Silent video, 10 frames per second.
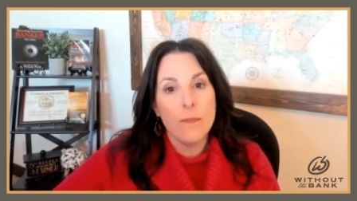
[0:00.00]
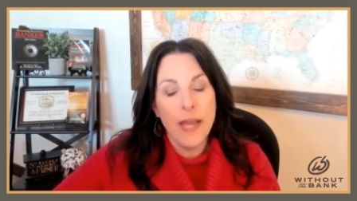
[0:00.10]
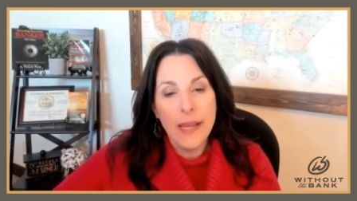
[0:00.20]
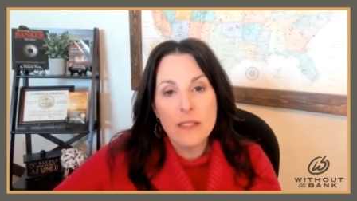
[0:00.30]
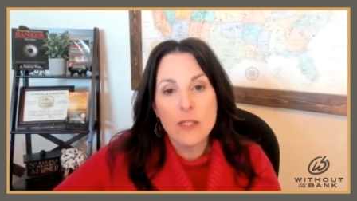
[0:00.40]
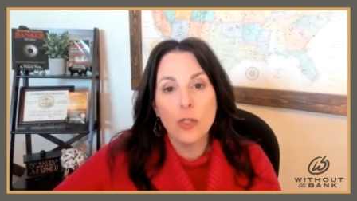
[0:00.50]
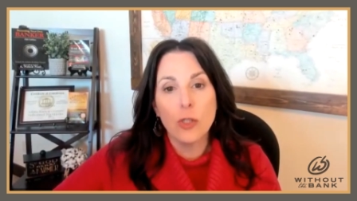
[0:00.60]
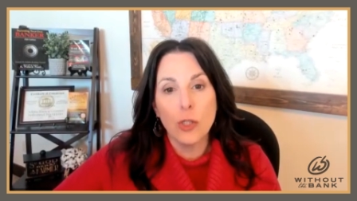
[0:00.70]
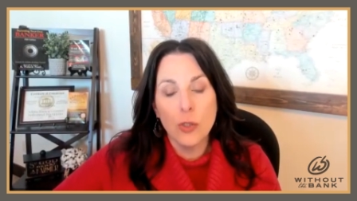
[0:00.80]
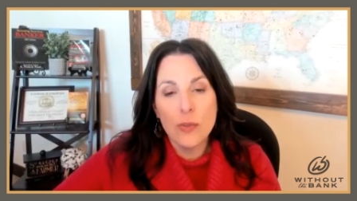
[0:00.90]
Banks are
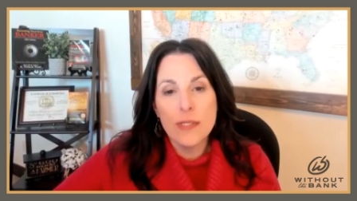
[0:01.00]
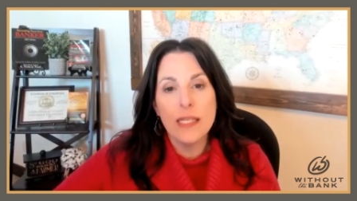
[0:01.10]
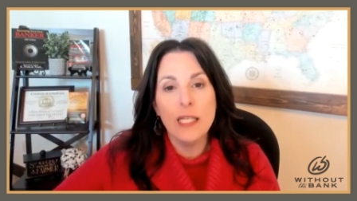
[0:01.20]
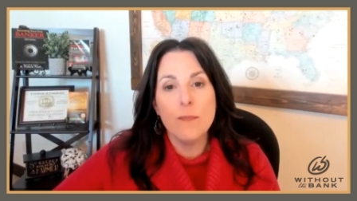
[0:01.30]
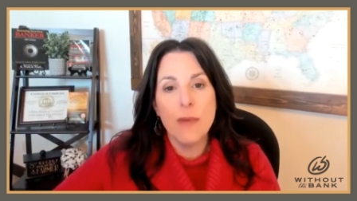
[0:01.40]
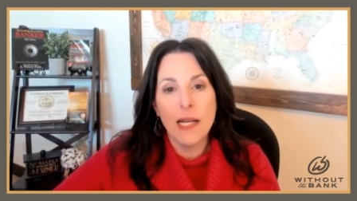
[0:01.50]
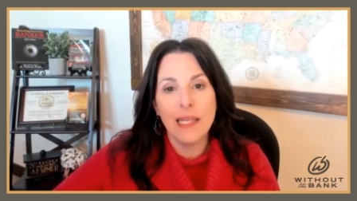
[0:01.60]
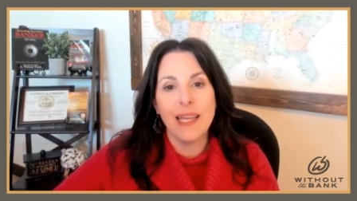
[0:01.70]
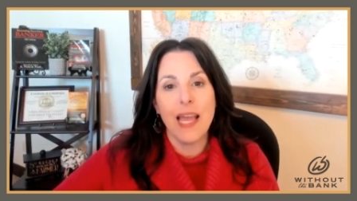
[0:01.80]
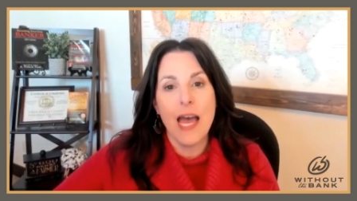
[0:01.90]
losing
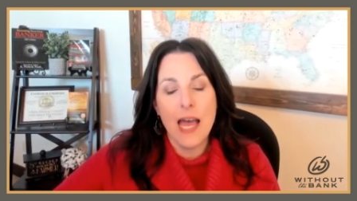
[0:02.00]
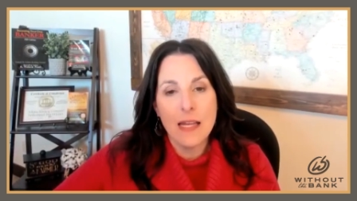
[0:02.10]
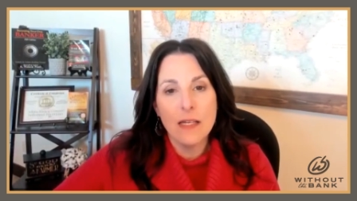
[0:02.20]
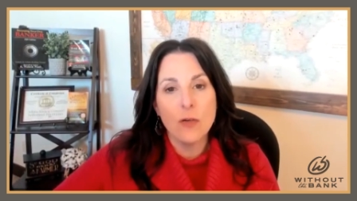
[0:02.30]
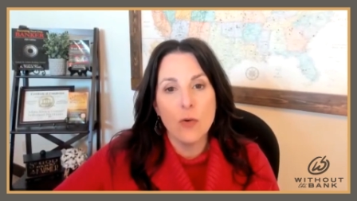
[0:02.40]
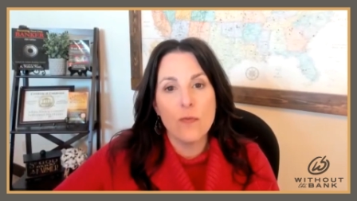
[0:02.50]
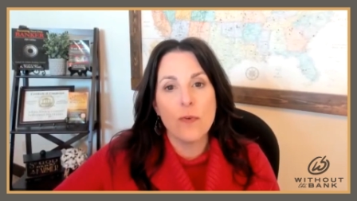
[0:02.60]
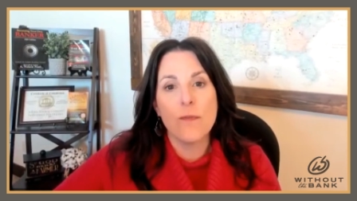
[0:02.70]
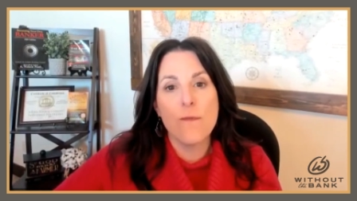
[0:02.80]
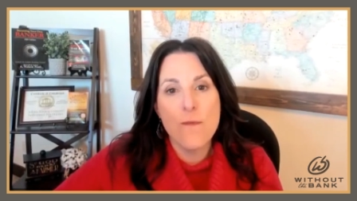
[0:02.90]
money hand
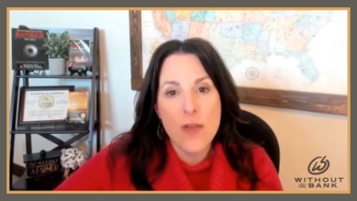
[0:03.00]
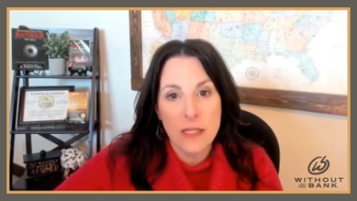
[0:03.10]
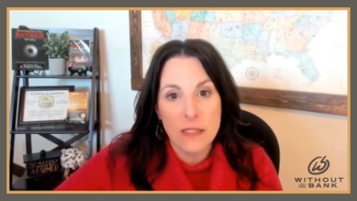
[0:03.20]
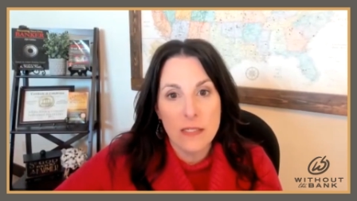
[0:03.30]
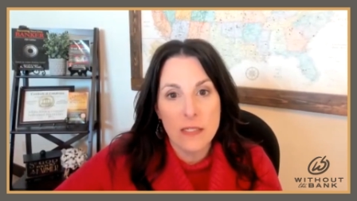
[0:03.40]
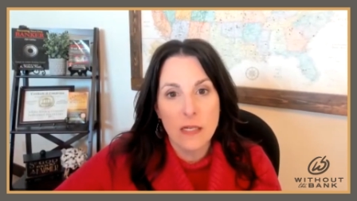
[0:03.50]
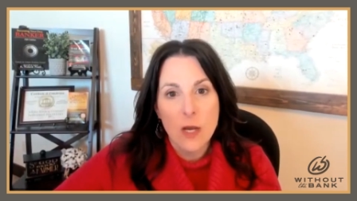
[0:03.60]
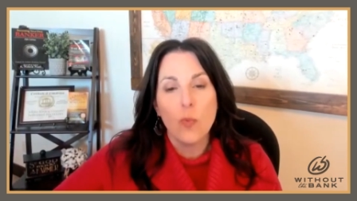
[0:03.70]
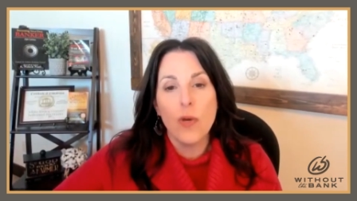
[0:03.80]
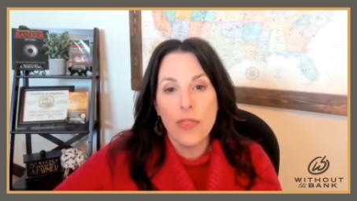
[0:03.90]
over fist
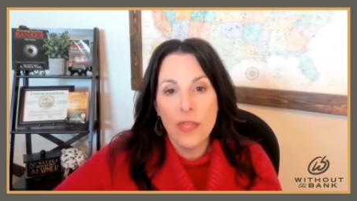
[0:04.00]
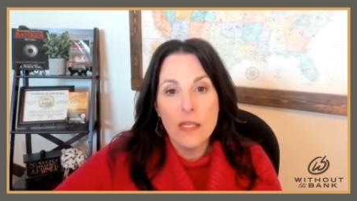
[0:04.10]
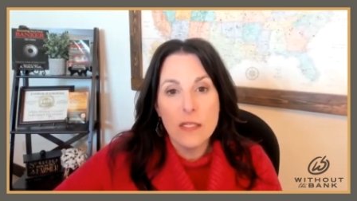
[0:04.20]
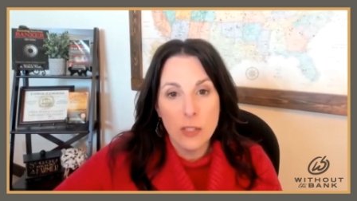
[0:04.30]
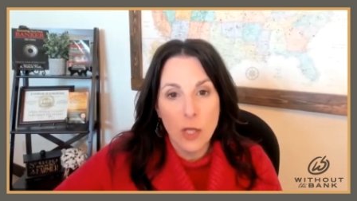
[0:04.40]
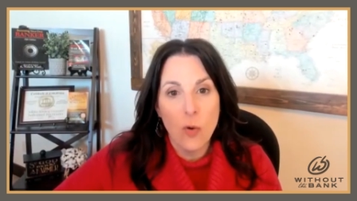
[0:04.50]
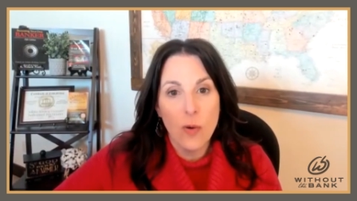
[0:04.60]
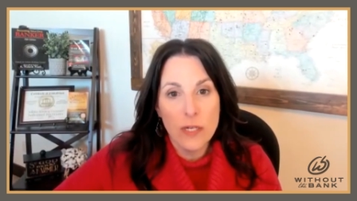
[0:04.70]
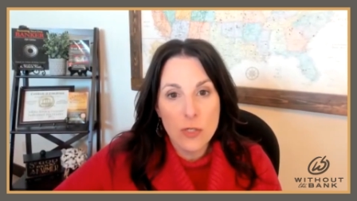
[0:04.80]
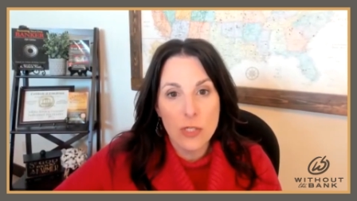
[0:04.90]
with these low
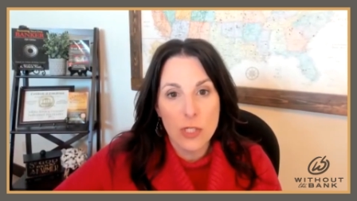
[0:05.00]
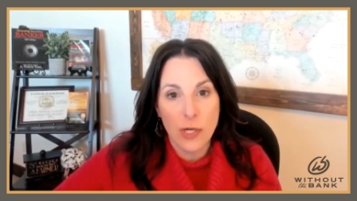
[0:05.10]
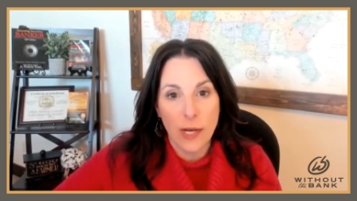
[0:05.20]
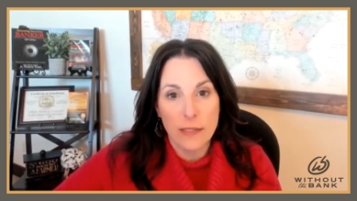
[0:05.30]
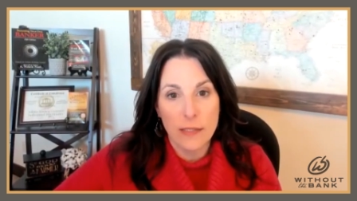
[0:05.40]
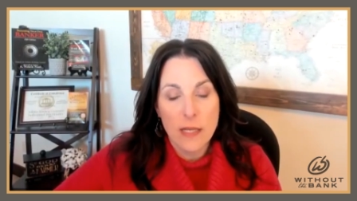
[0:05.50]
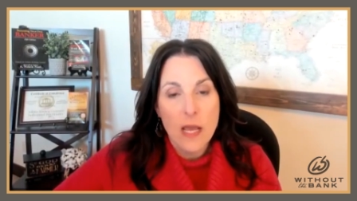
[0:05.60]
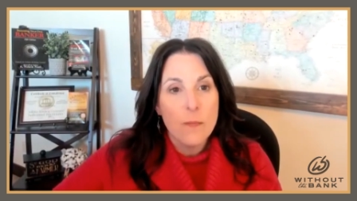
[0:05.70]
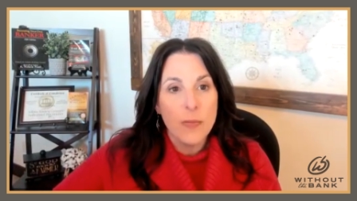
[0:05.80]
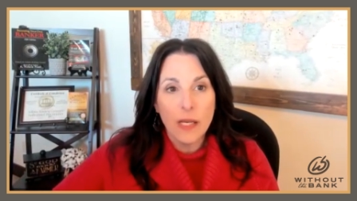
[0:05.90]
interest rates
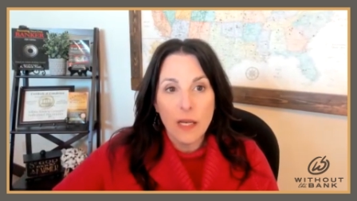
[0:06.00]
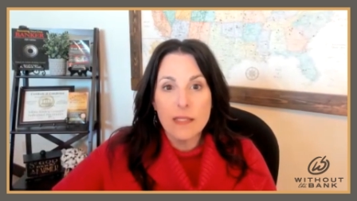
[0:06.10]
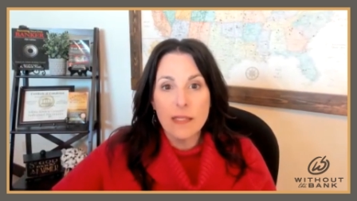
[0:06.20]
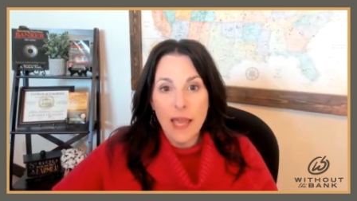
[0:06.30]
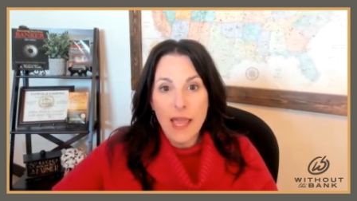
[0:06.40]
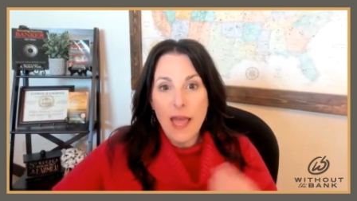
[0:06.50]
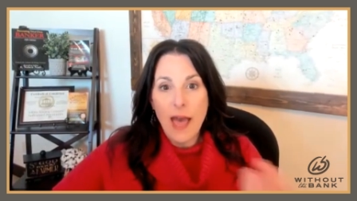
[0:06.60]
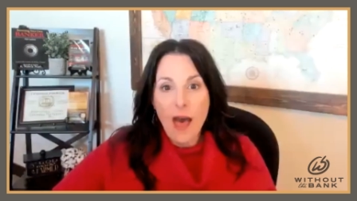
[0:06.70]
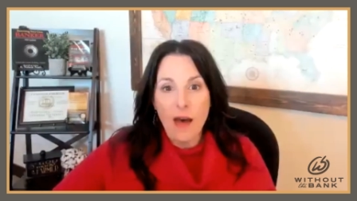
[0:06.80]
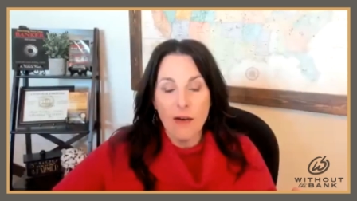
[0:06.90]
because they
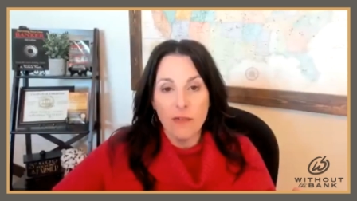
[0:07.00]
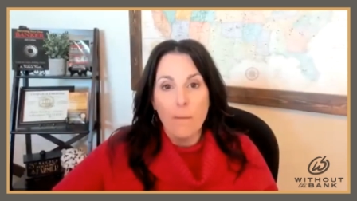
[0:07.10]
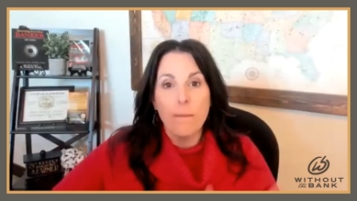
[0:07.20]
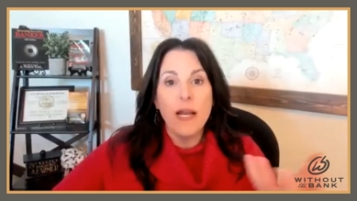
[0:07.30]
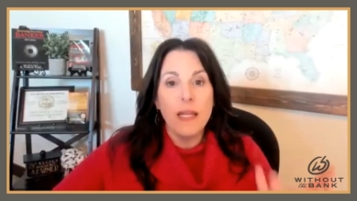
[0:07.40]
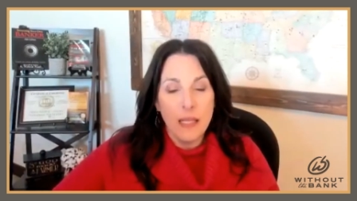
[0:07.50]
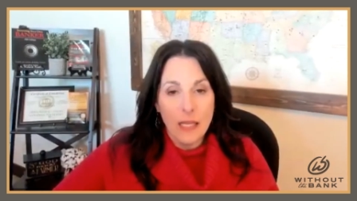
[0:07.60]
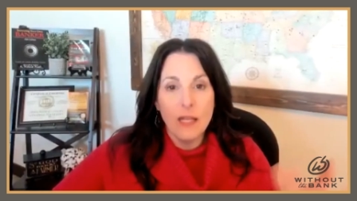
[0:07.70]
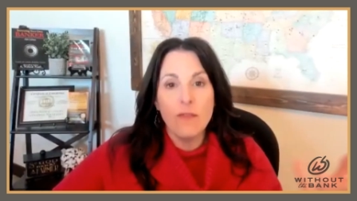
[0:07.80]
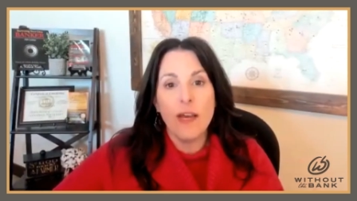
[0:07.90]
have money
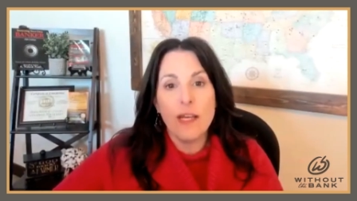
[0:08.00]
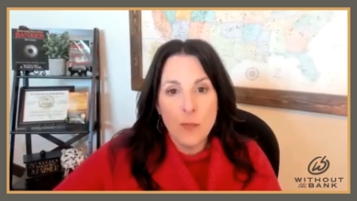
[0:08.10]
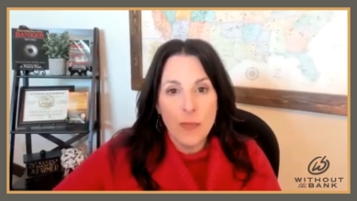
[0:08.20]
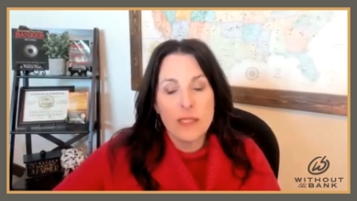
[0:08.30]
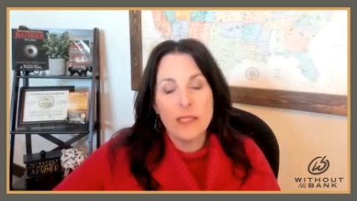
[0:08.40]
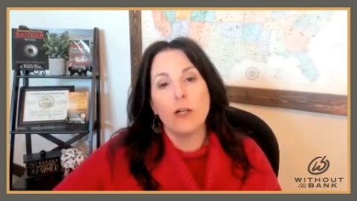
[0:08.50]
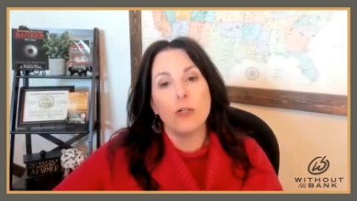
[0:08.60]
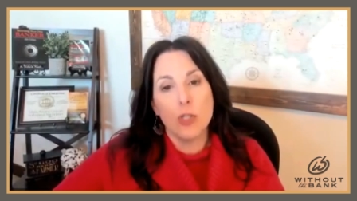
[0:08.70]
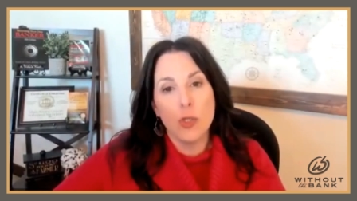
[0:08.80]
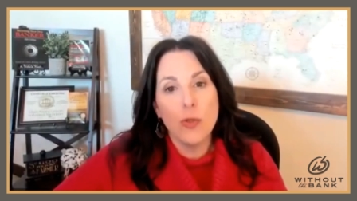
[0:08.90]
in investments that are
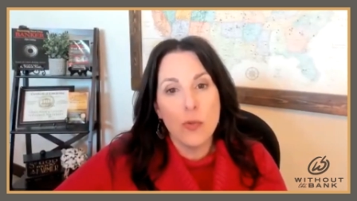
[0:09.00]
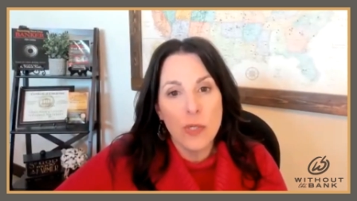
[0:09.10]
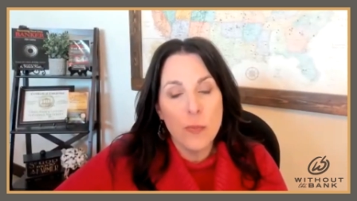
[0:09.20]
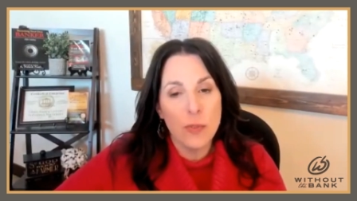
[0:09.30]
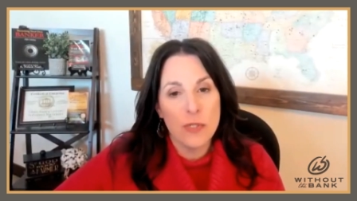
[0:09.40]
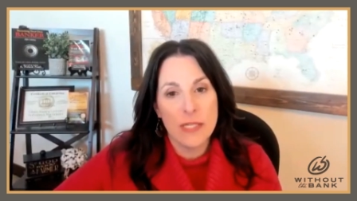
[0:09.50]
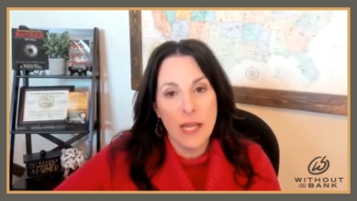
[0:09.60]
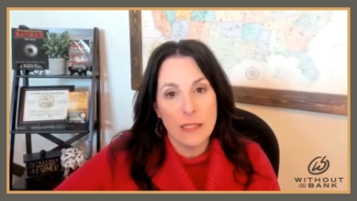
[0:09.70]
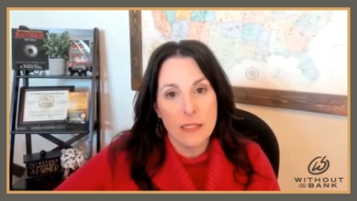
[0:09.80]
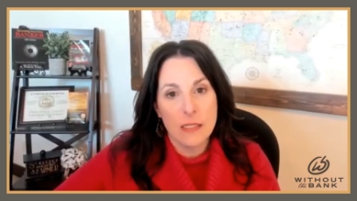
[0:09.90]
2
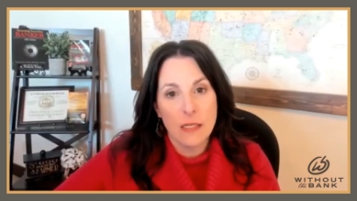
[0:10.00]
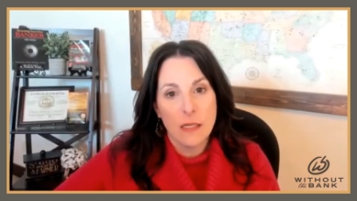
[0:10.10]
3%